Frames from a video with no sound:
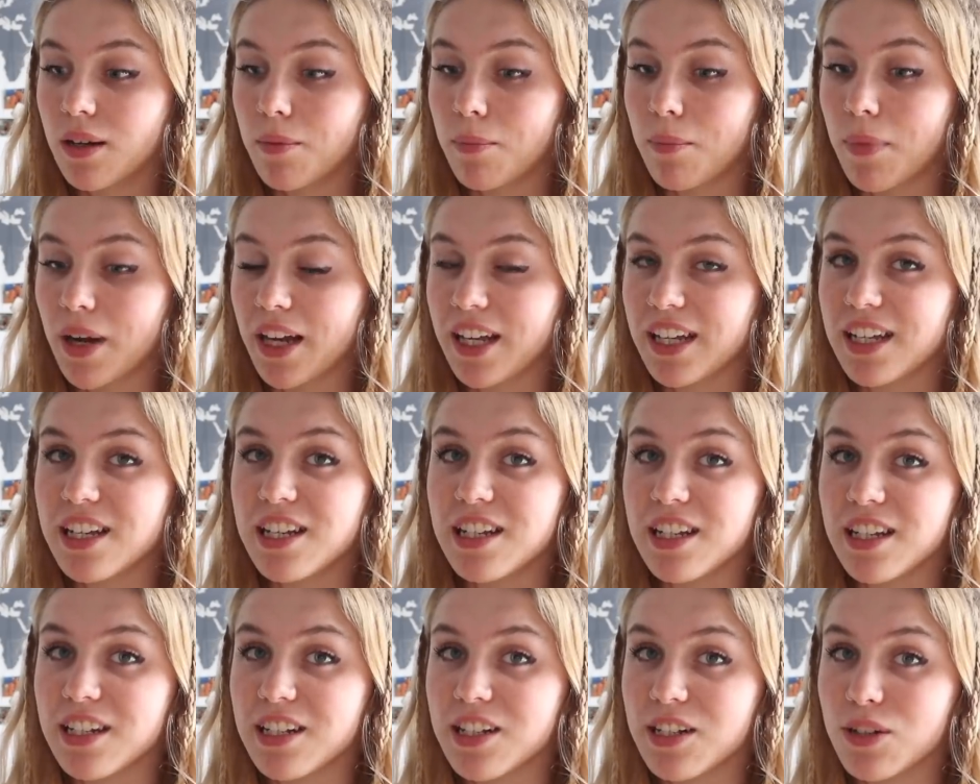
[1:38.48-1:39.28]
My
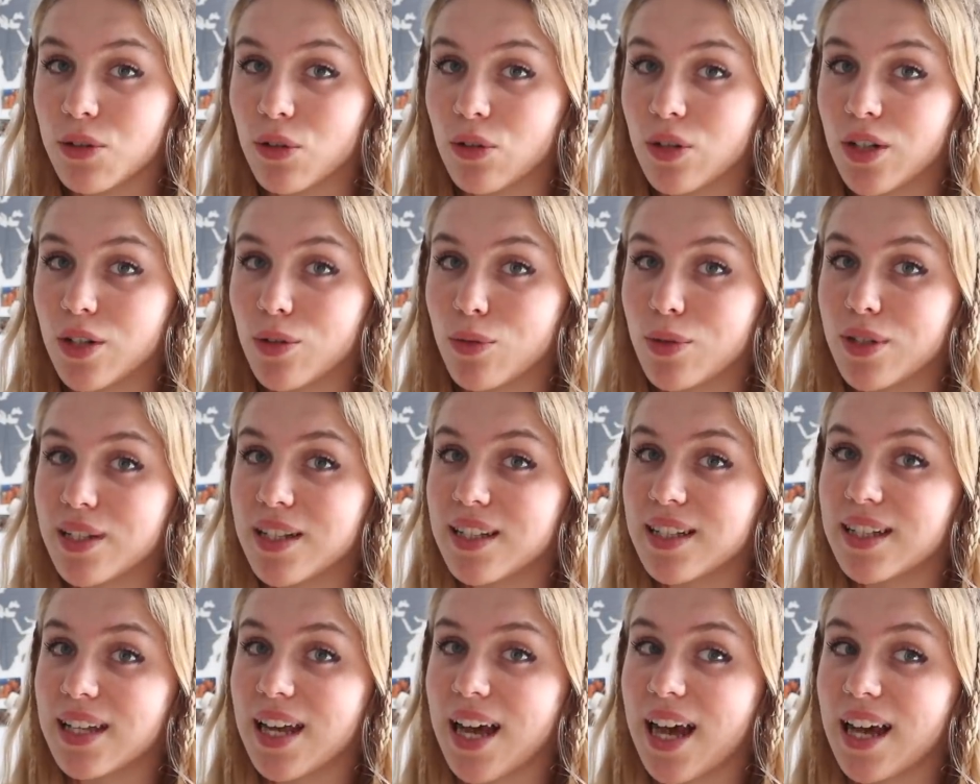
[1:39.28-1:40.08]
eating disorder
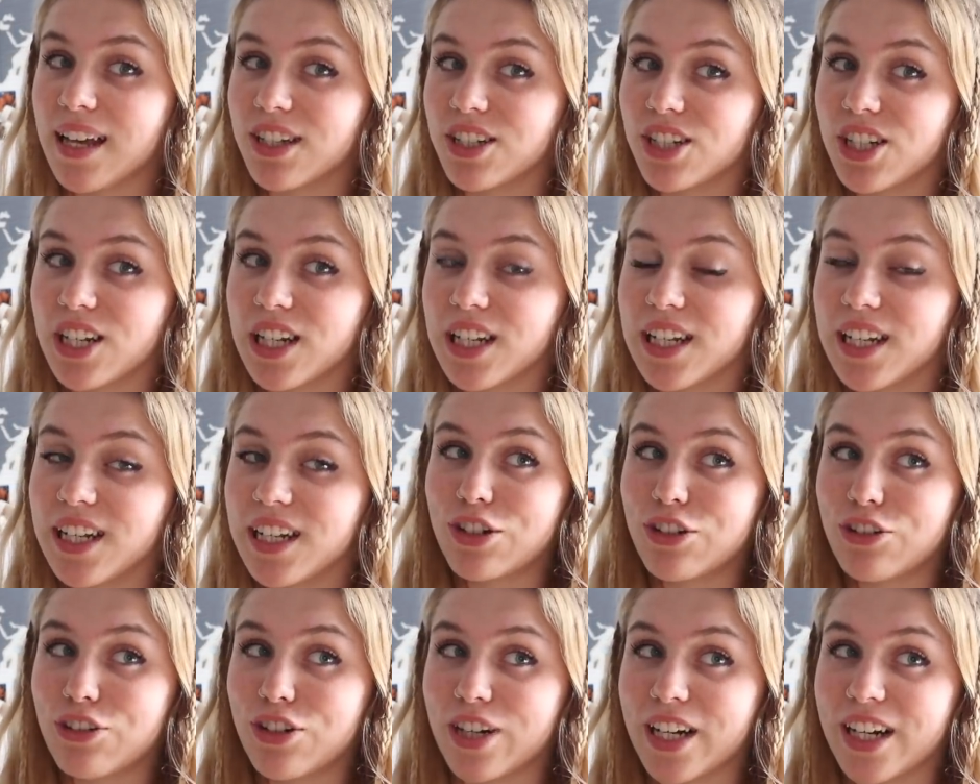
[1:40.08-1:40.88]
was actually
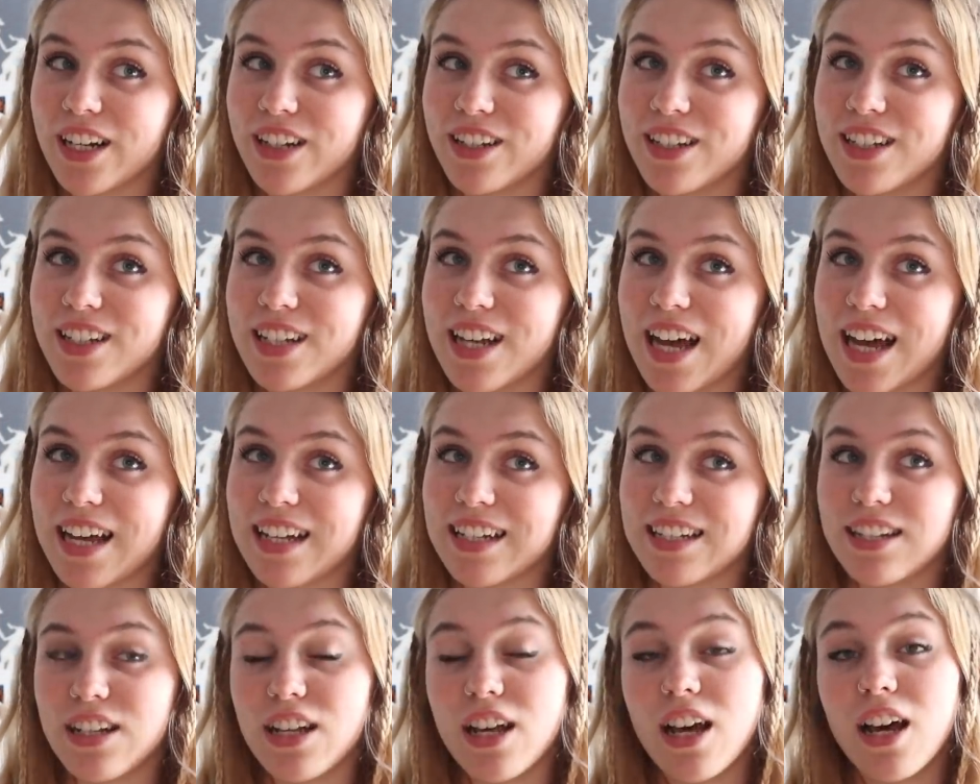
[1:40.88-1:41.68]
triggered
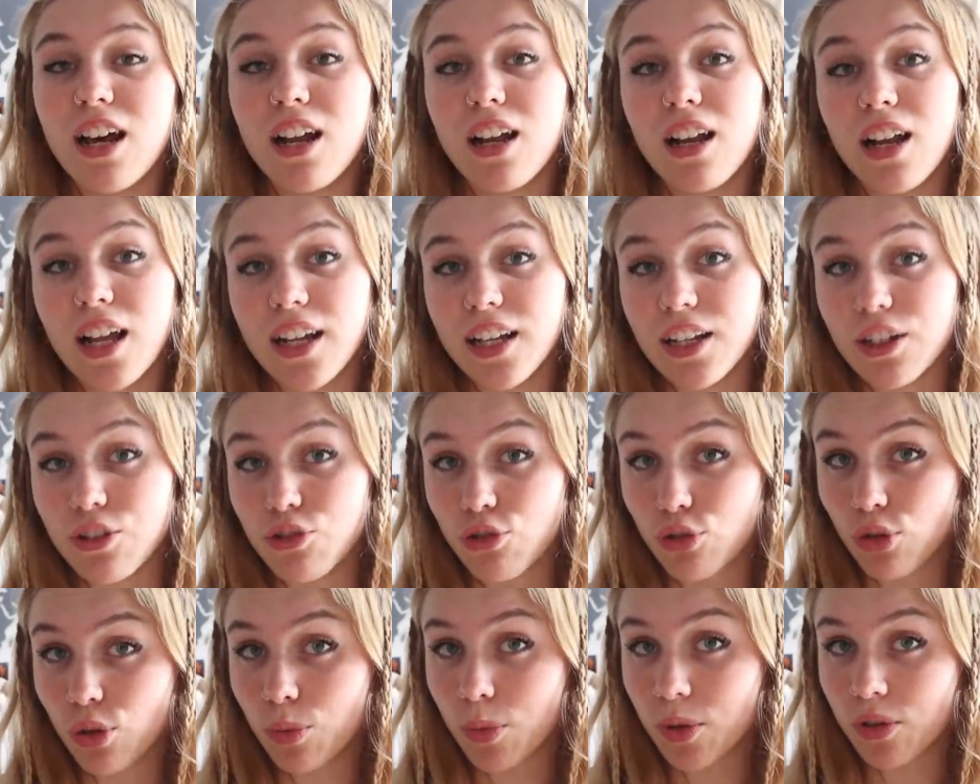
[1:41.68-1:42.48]
as like a
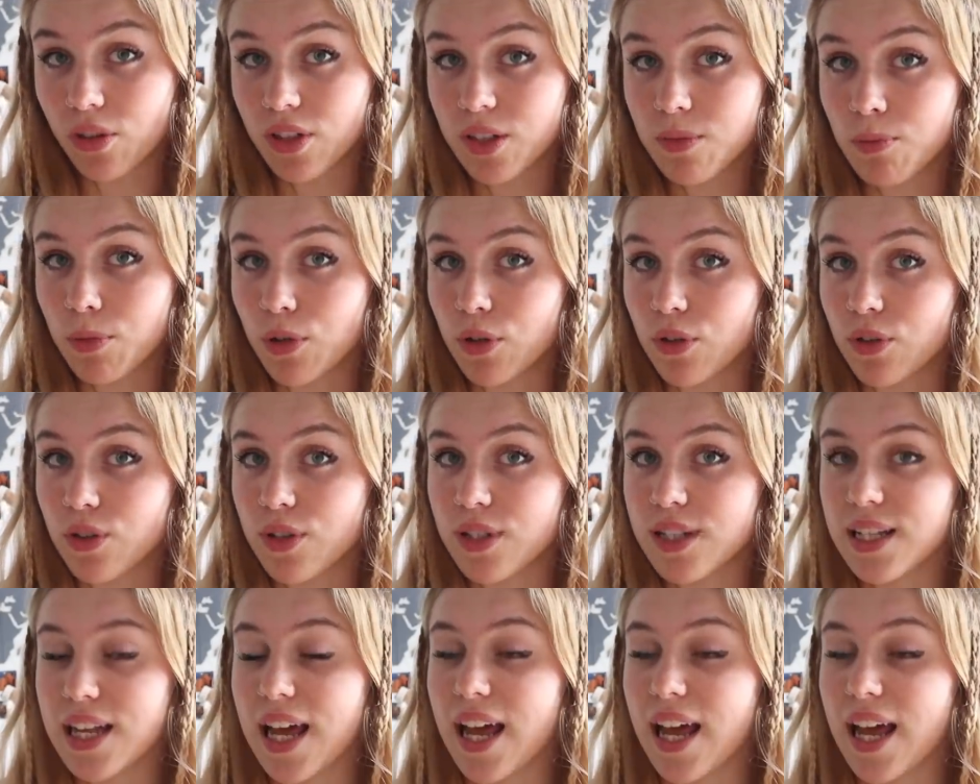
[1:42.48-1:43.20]
trauma response,